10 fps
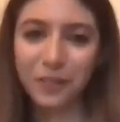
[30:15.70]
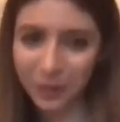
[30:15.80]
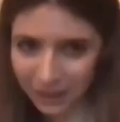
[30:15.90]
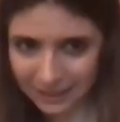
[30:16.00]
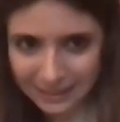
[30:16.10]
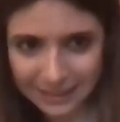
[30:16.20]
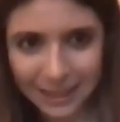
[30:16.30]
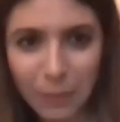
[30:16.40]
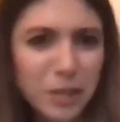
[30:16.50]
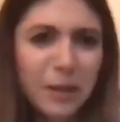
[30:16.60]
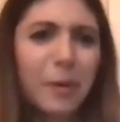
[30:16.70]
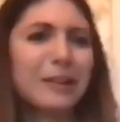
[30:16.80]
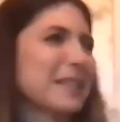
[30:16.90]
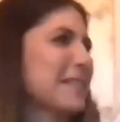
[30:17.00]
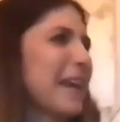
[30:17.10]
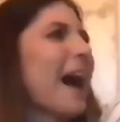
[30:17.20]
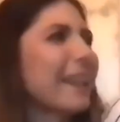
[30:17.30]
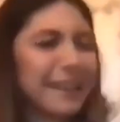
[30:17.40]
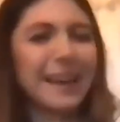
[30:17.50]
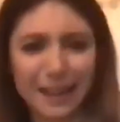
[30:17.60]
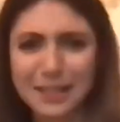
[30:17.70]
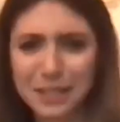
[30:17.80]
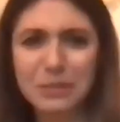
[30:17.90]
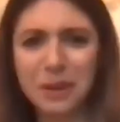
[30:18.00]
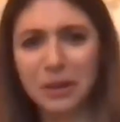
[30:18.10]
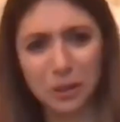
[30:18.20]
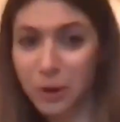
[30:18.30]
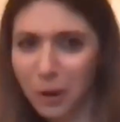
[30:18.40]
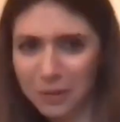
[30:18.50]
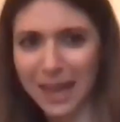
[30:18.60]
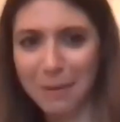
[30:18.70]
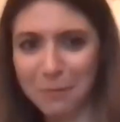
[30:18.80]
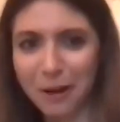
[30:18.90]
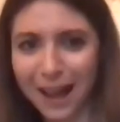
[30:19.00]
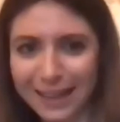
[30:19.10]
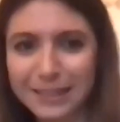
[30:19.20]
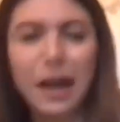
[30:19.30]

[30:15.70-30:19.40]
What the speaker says: course. I'm talking about Italians. You know them, right?